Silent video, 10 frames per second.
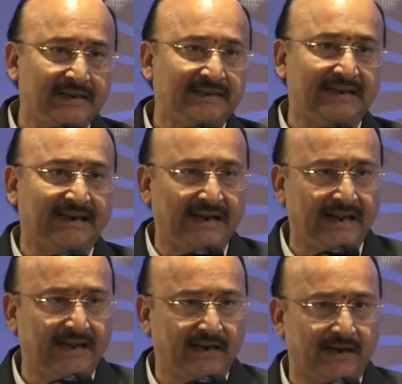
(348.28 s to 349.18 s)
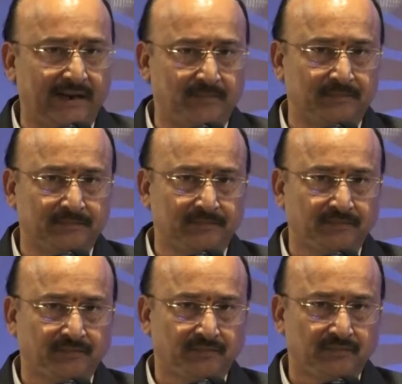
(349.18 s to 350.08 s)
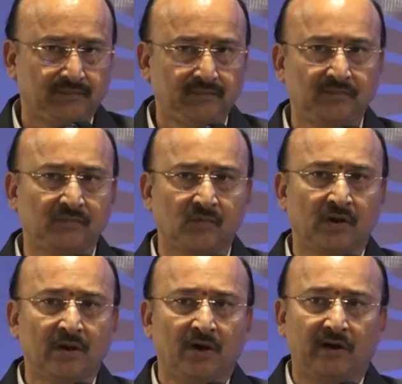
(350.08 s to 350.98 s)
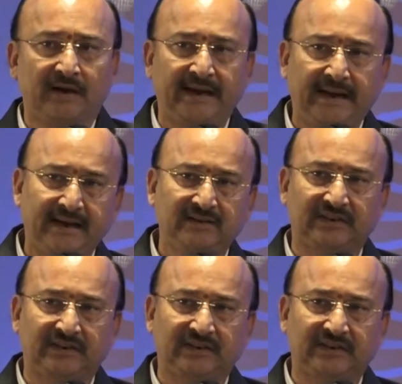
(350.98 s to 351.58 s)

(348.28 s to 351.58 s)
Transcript: there is a delay in claim, or delay in